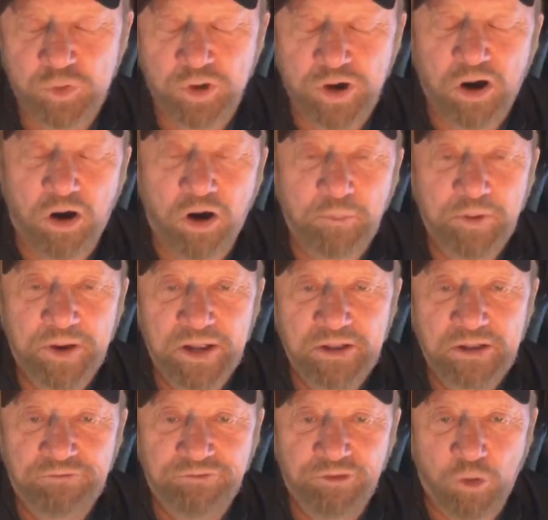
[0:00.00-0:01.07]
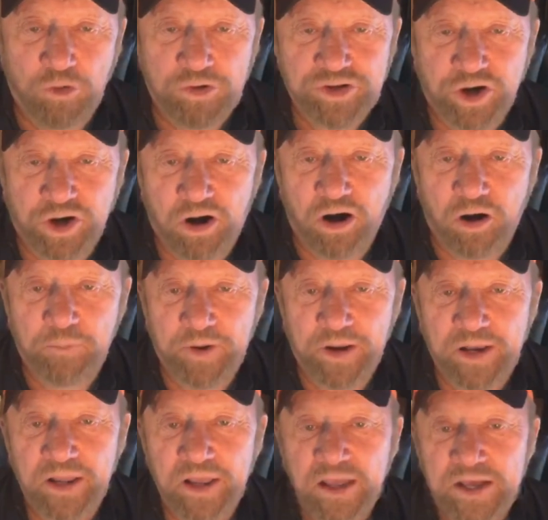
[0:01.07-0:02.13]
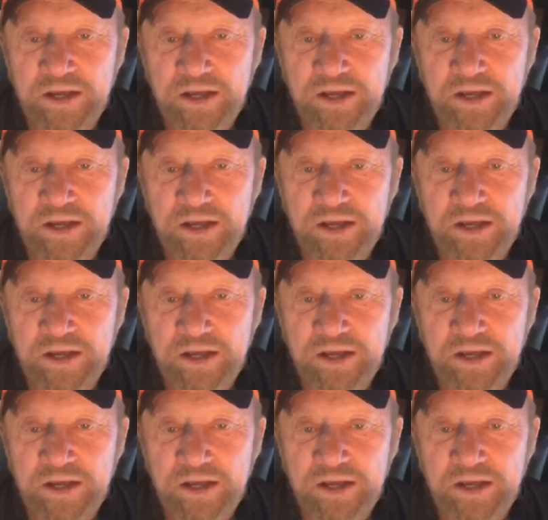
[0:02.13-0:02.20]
were carpeted, the floors are carpeted,